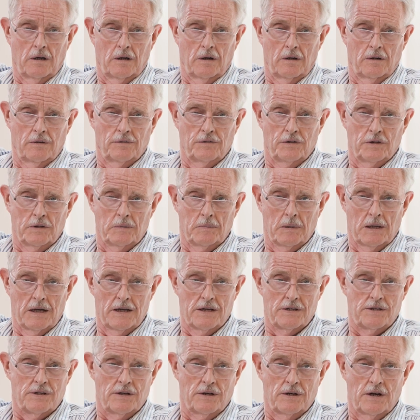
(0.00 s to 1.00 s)
of the
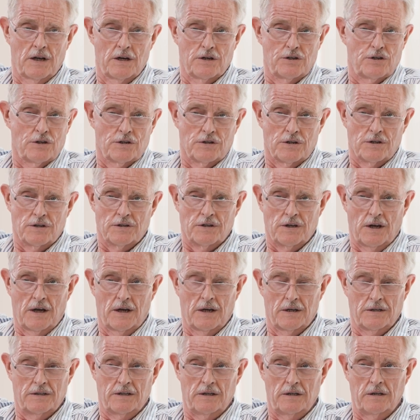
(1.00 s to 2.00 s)
Malaysian Nature
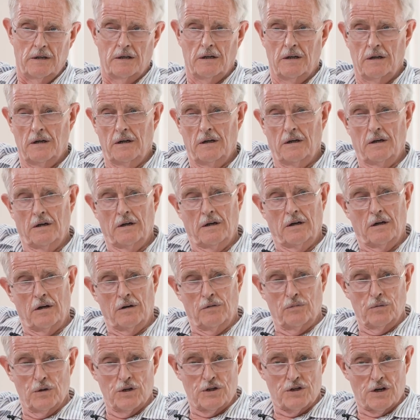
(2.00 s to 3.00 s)
Society,
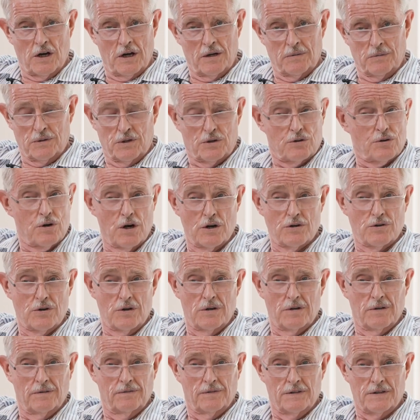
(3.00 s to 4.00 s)
of which I was
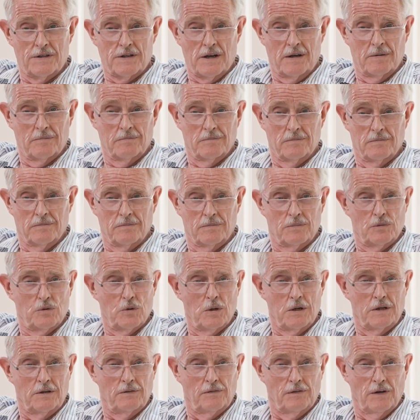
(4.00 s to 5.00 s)
treasurer for some
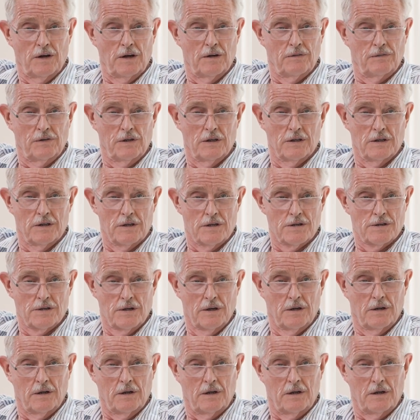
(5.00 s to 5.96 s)
25 years.